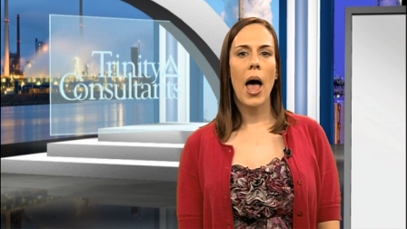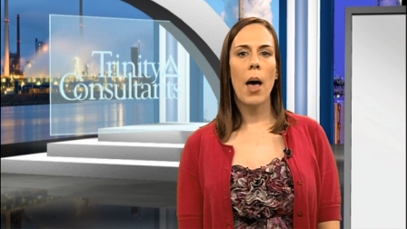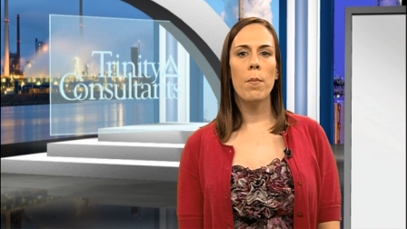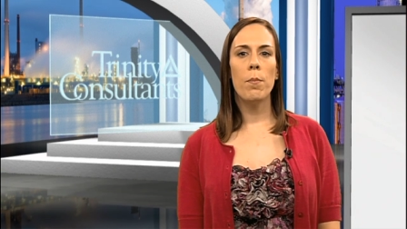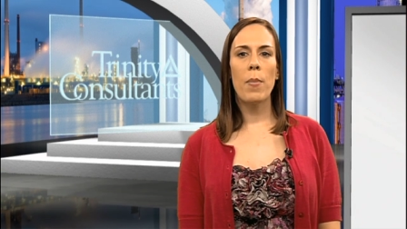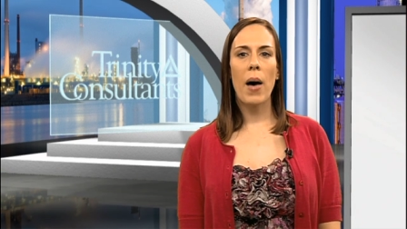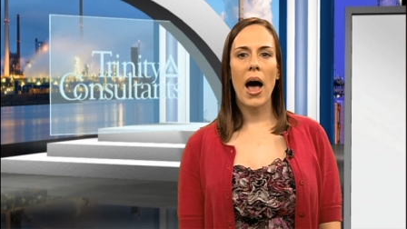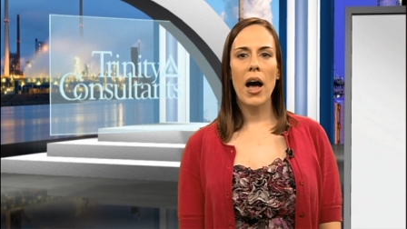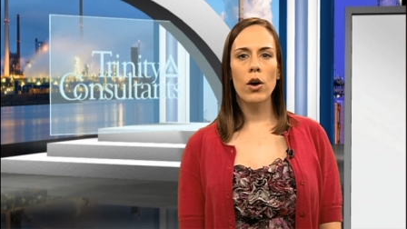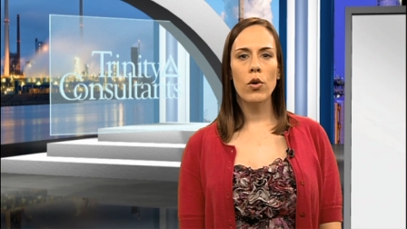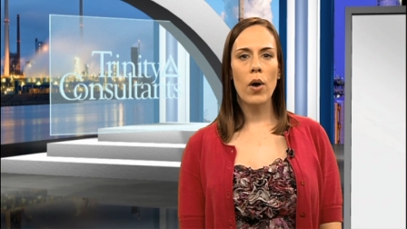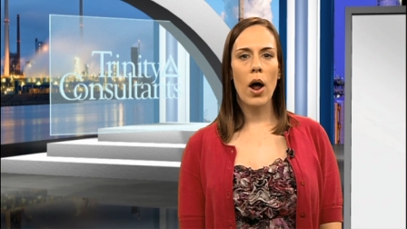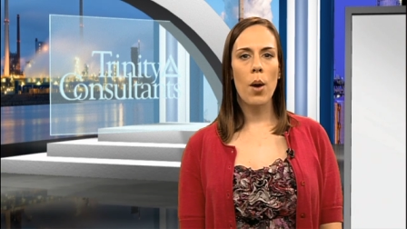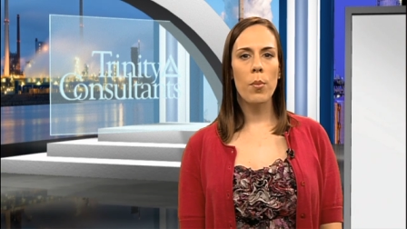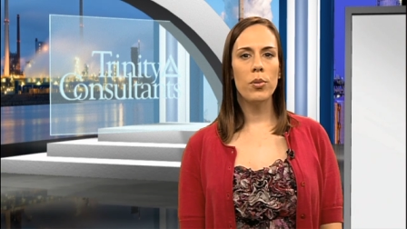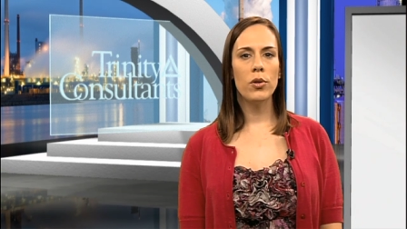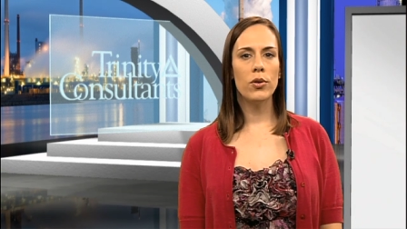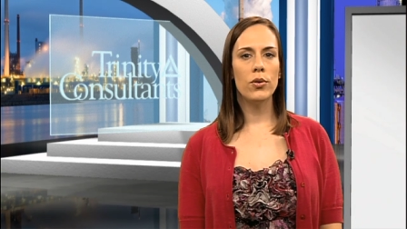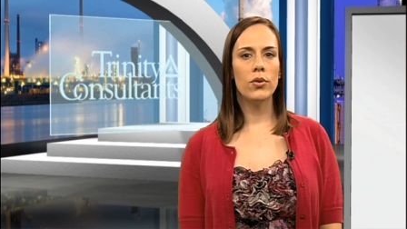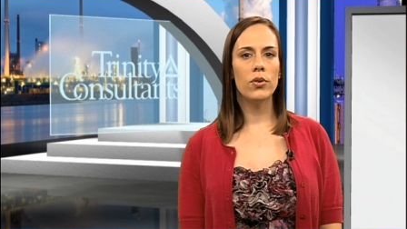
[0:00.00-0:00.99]
and
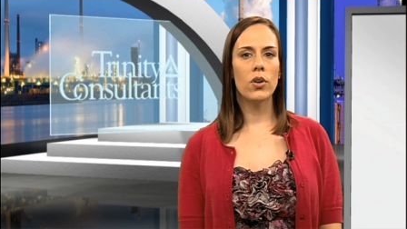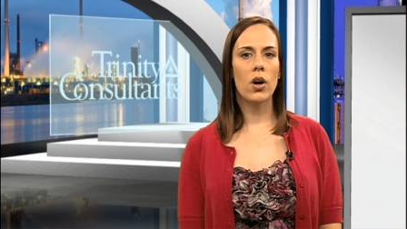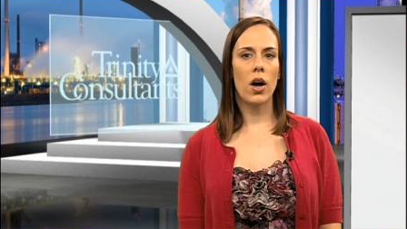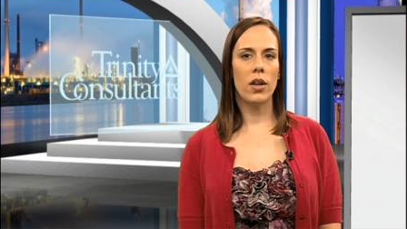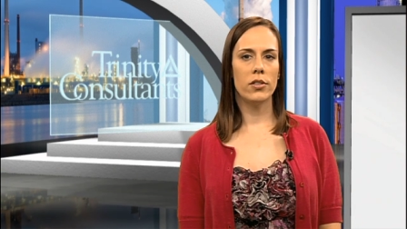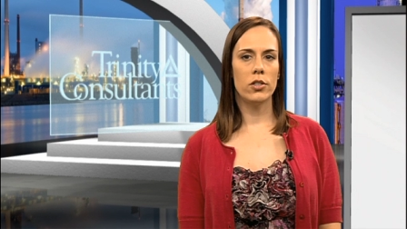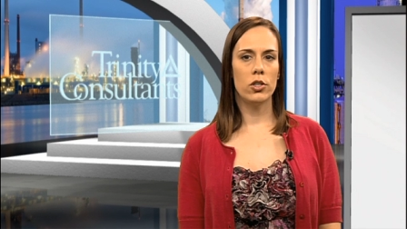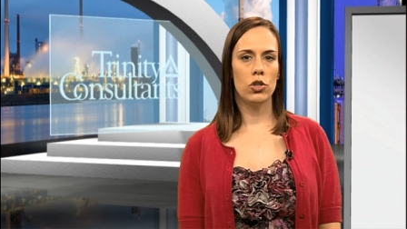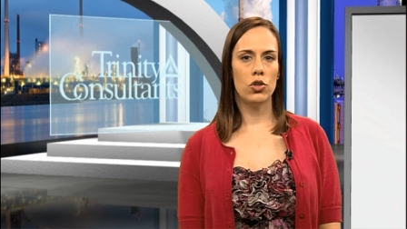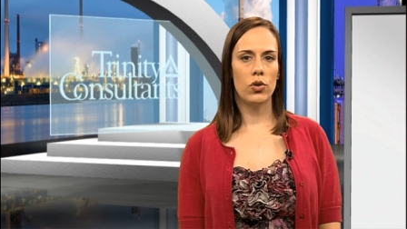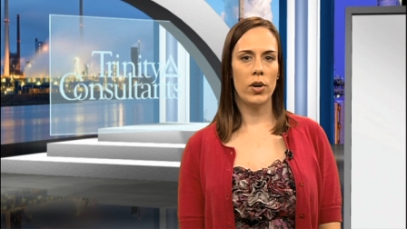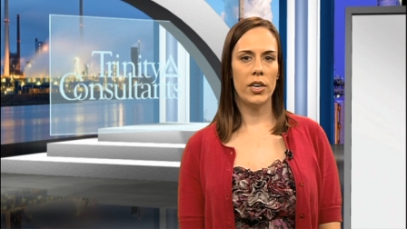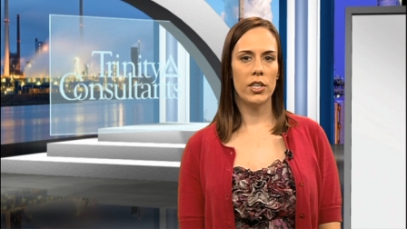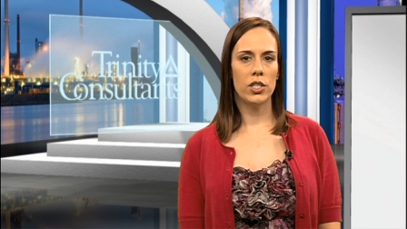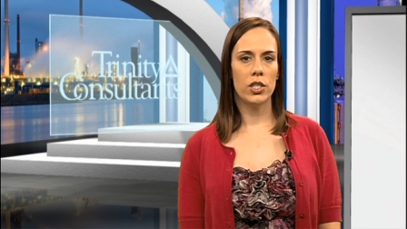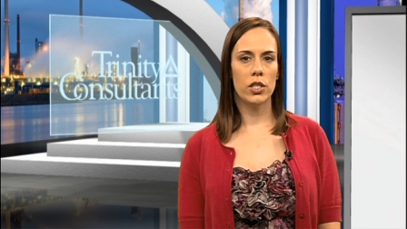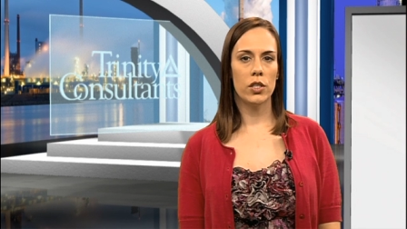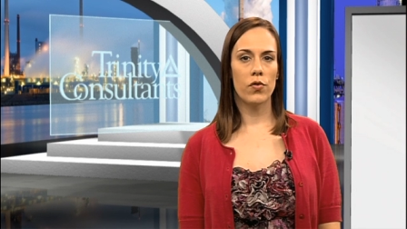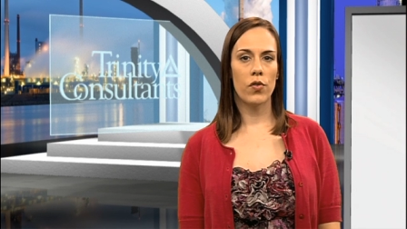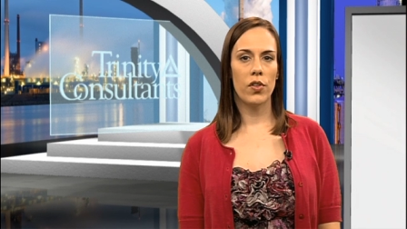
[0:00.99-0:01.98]
background pollutant
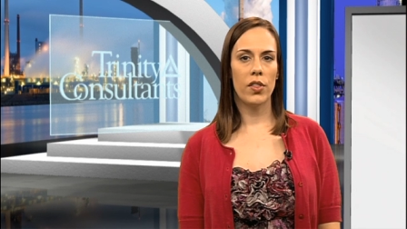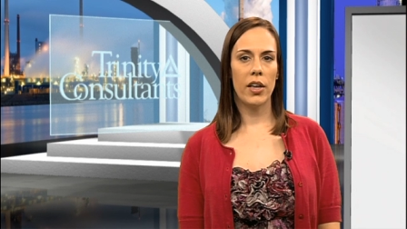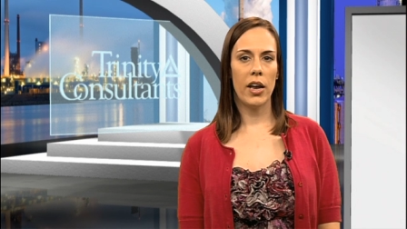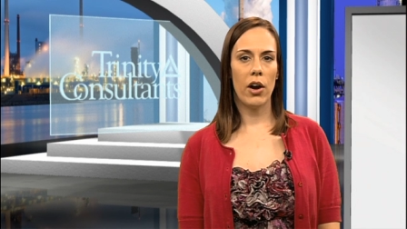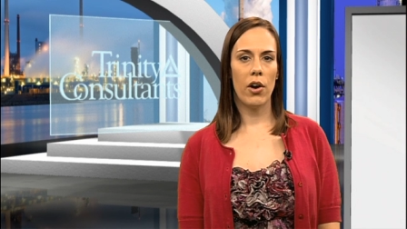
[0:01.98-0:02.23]
concentrations for the